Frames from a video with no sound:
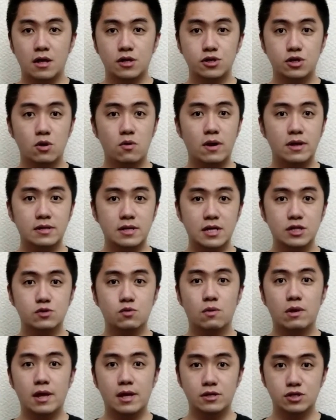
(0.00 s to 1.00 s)
During this,
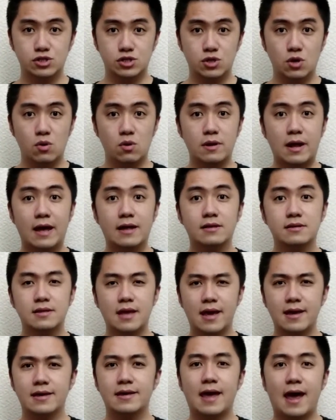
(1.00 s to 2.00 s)
we ensure that
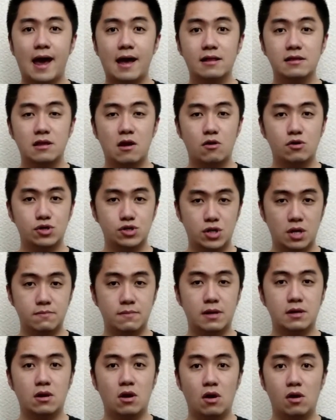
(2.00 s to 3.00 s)
they get their
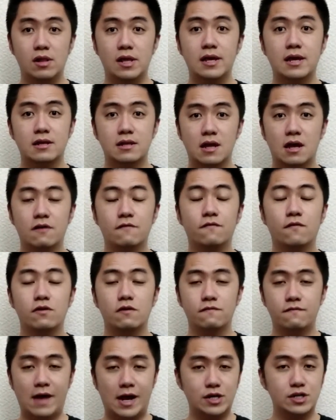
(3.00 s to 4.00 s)
shipment early enough for the
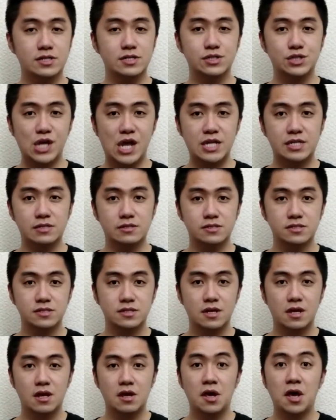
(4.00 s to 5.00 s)
fashion season.
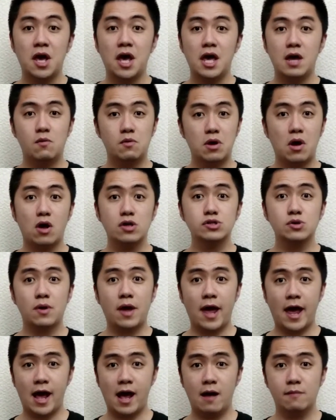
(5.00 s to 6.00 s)
It will also
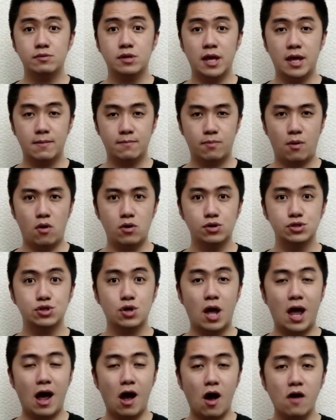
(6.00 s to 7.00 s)
help the importers to
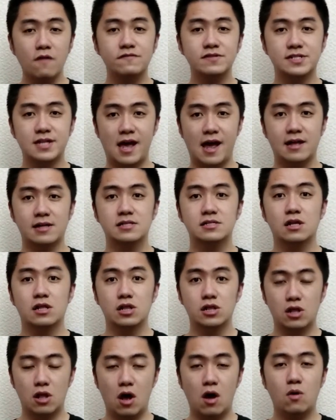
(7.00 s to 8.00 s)
offset the
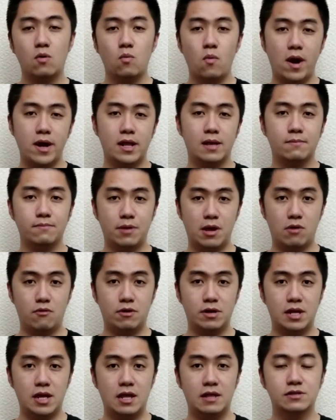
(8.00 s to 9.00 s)
long waiting
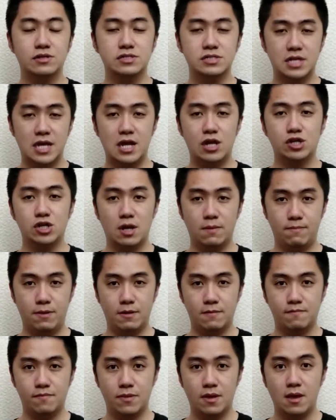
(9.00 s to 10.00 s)
period in sea
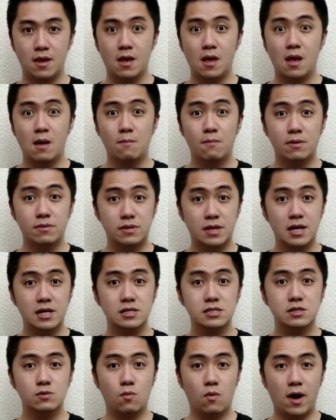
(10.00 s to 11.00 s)
shipping. But
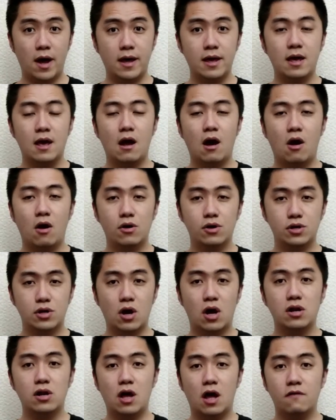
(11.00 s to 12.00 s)
this way are
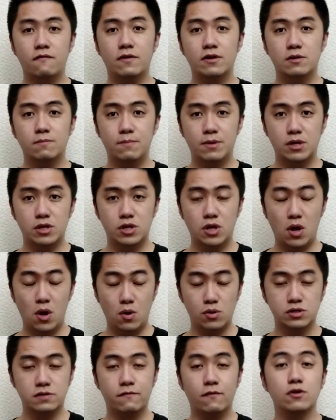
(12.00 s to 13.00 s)
not often be
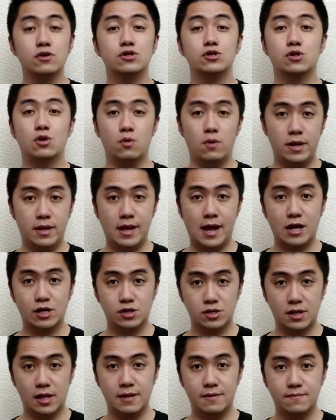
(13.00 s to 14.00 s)
used for jewelry
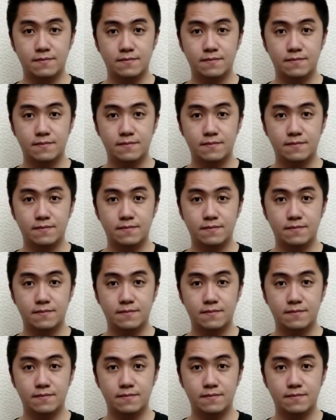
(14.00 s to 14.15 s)
actually.